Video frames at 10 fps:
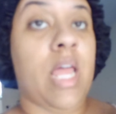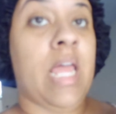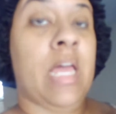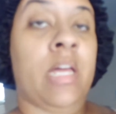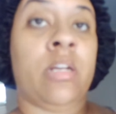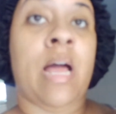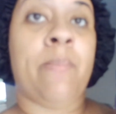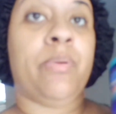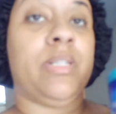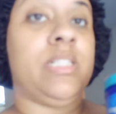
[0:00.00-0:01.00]
and I
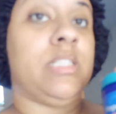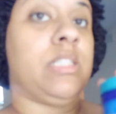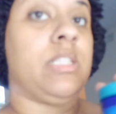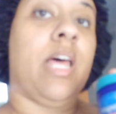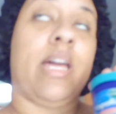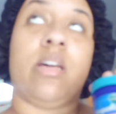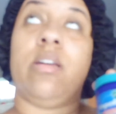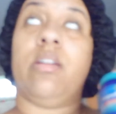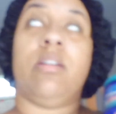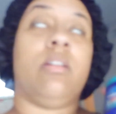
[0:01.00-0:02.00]
put this, like,
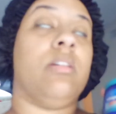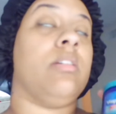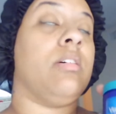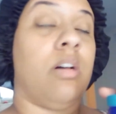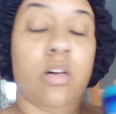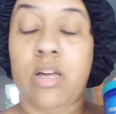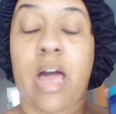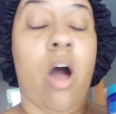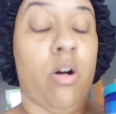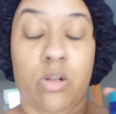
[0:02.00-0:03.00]

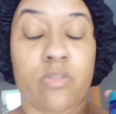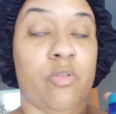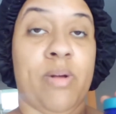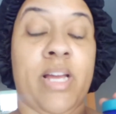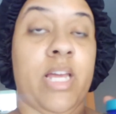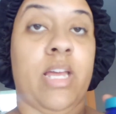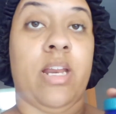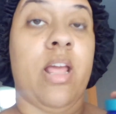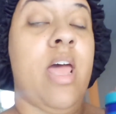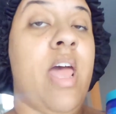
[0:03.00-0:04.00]
all over my
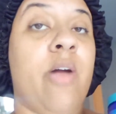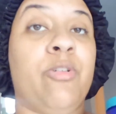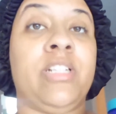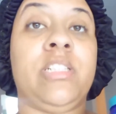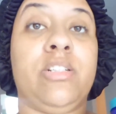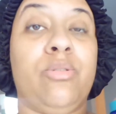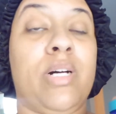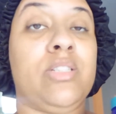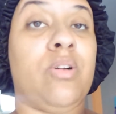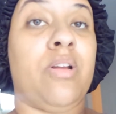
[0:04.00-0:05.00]
head, and when I tell you,
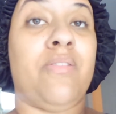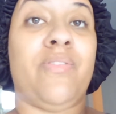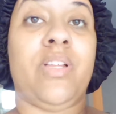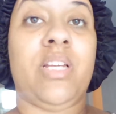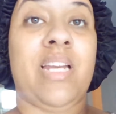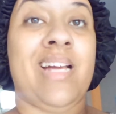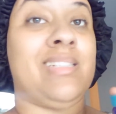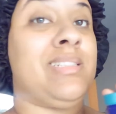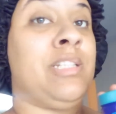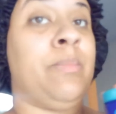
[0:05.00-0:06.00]
I started feeling
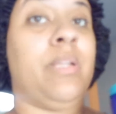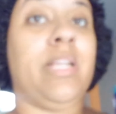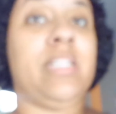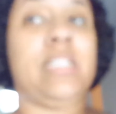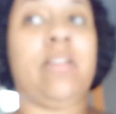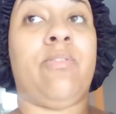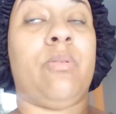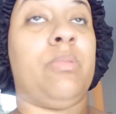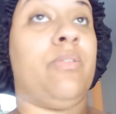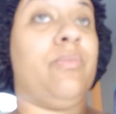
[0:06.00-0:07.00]
that stimulation
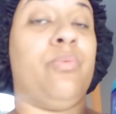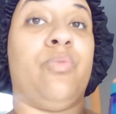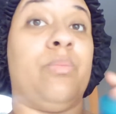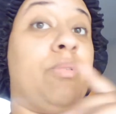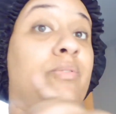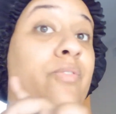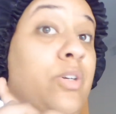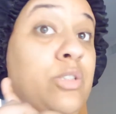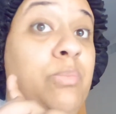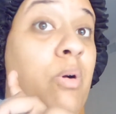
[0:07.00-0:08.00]
from the
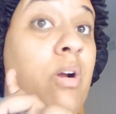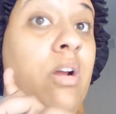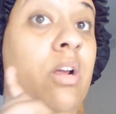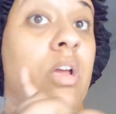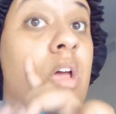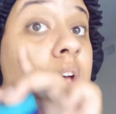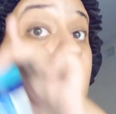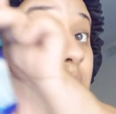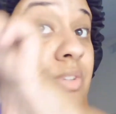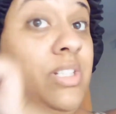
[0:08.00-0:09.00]
first part
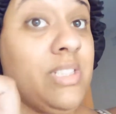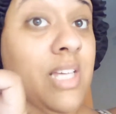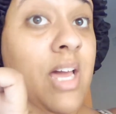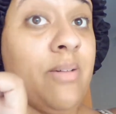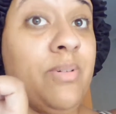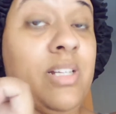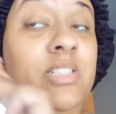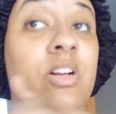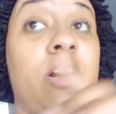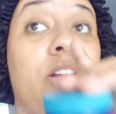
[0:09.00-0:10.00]
on this side. When I
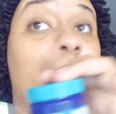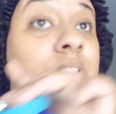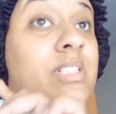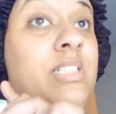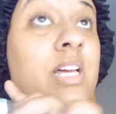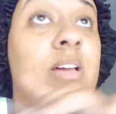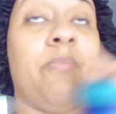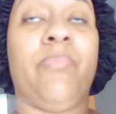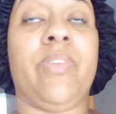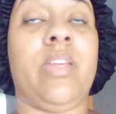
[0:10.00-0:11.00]
started on this side,